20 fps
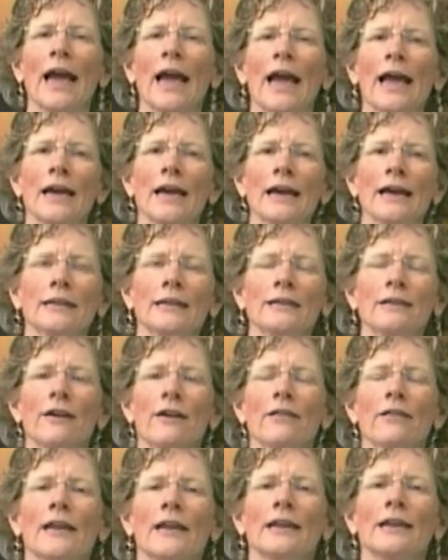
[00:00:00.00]
and
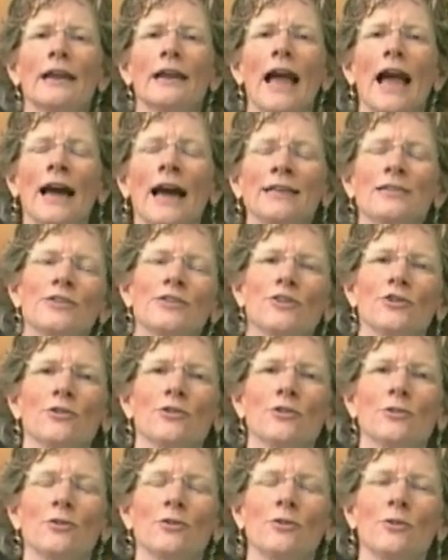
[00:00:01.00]
it asks
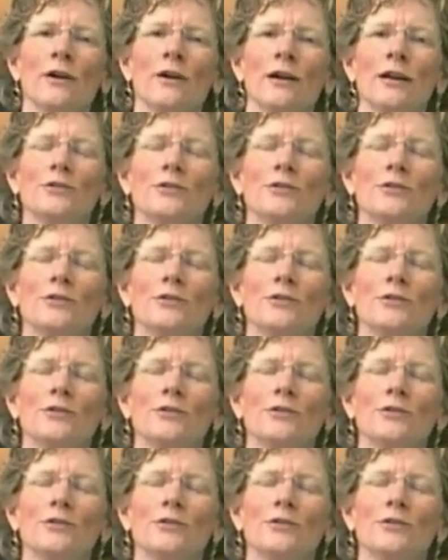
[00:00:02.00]
you